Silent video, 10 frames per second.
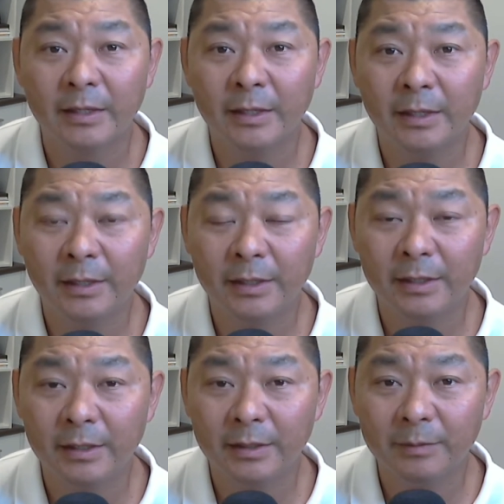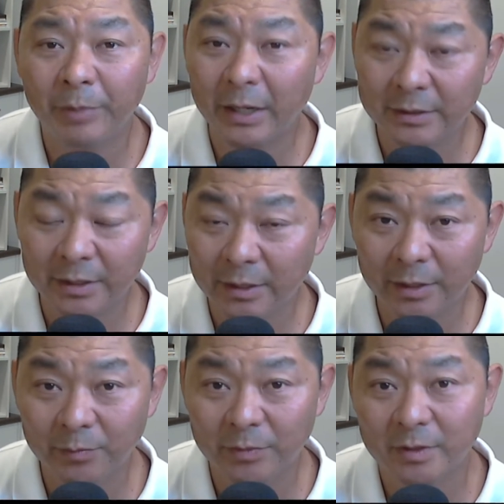and
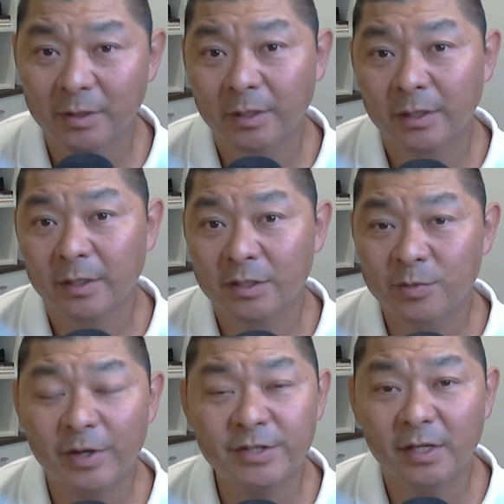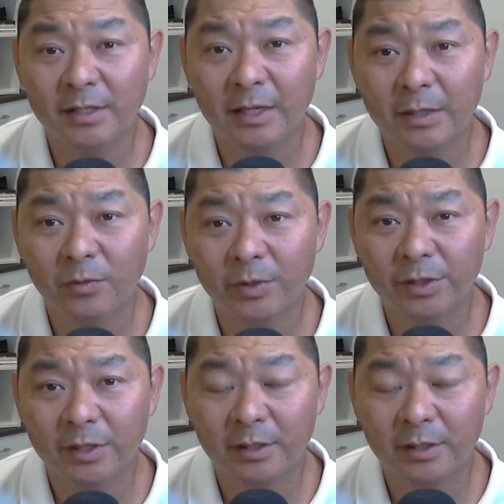part-time, especially now with